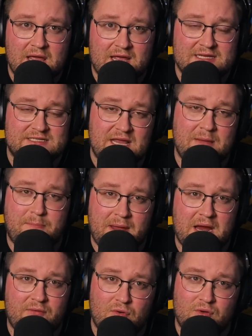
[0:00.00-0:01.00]
is the
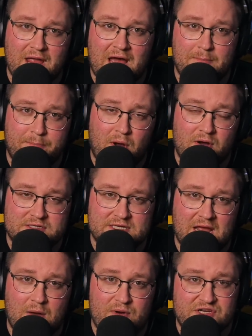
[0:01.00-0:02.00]
Imperial Guard box
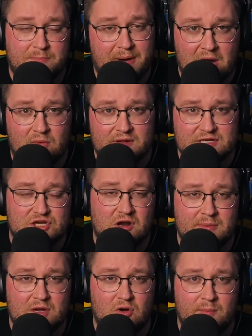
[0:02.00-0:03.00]
set, which apparently is going to
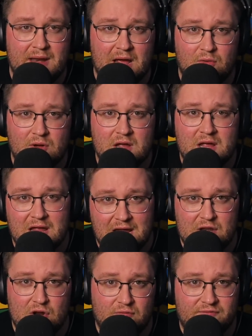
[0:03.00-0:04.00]
be coming out in
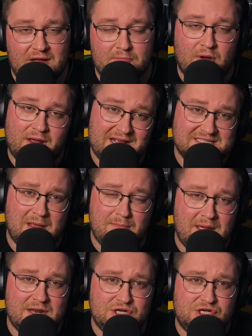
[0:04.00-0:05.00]
November. And as I
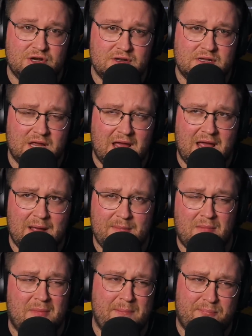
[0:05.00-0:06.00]
mentioned um, on
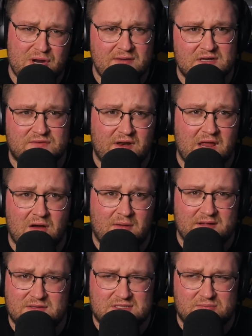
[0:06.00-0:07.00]
my previous video, like,
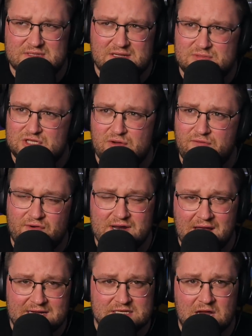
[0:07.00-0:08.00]
was it two, three
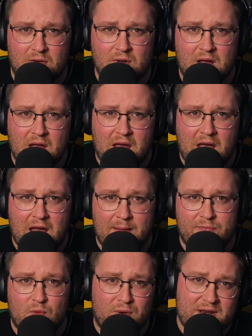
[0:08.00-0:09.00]
days ago, um,
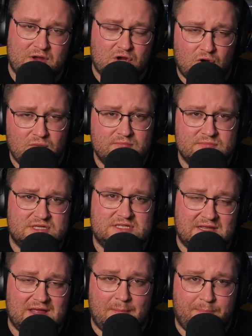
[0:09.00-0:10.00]
when it comes to
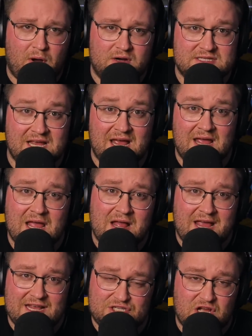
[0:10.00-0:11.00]
that box set,
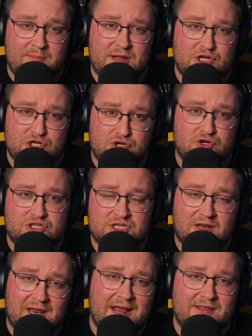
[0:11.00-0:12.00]
it's going to be just
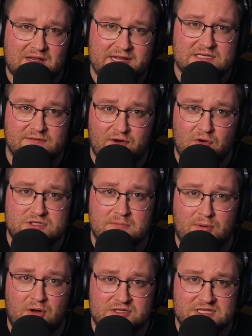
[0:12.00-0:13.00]
like the Leagues of Votann
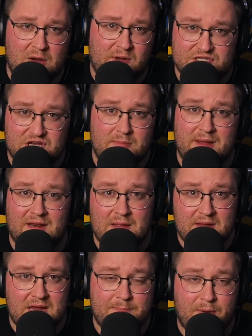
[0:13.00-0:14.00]
box set, where it's going to be a
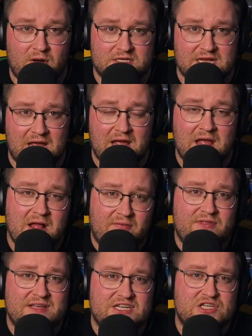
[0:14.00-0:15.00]
limited box set.
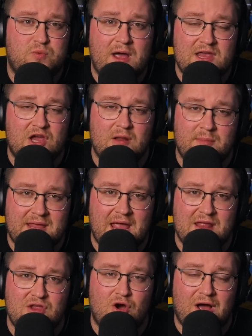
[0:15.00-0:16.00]
This is where you're going to be
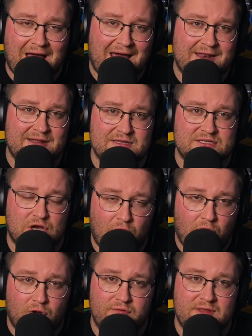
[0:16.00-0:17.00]
getting your hands
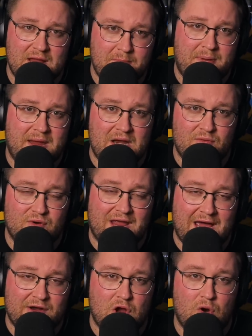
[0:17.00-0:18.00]
on the Imperial
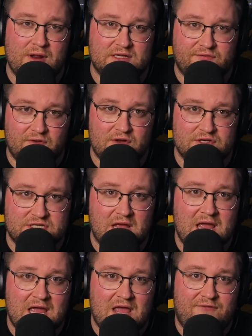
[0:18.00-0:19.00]
Guard Codex first first.
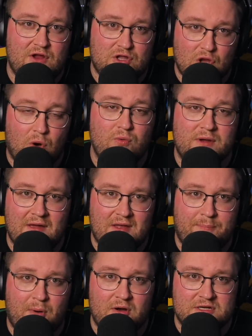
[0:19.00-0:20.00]
If you don't get that
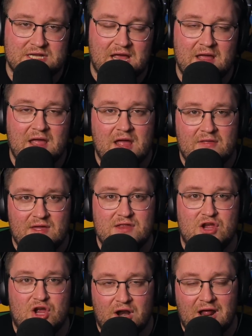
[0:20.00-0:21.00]
box set, then you're
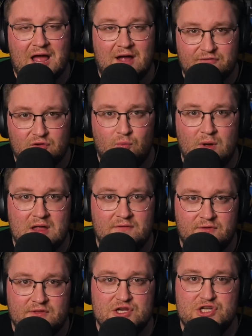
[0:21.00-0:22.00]
gonna have to wait
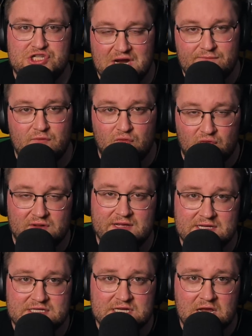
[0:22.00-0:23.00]
for the general
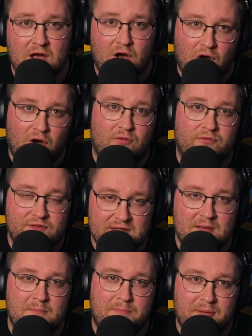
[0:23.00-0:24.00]
release of the
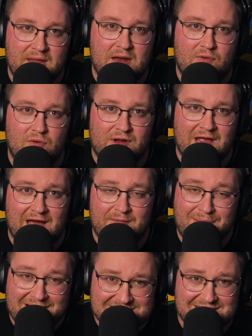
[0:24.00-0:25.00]
Imperial Guard.
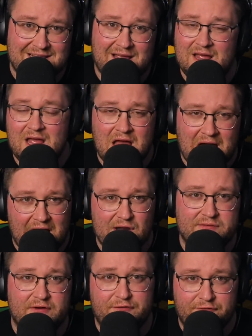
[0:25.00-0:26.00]
Basically,
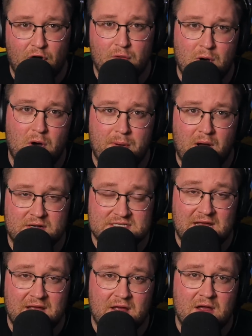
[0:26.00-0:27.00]
another FOMO box
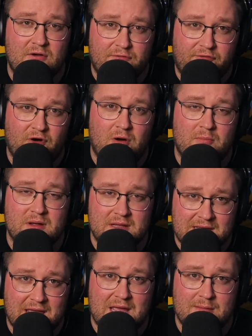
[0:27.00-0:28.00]
set from
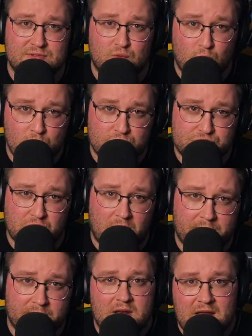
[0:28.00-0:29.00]
Games Workshop.
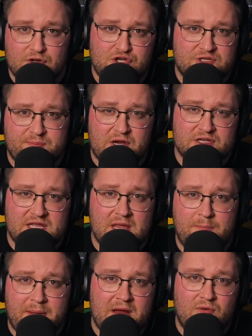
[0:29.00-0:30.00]
Now, just because the
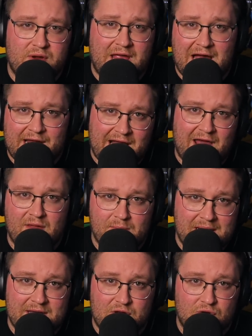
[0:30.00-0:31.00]
Imperial Guard are the
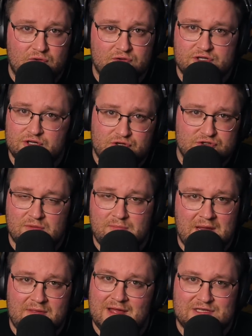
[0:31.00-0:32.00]
main course doesn't
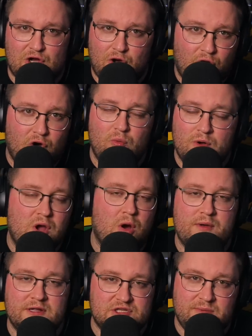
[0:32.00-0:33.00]
mean that's all we're
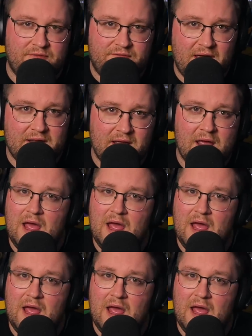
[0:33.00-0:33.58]
going to be fed.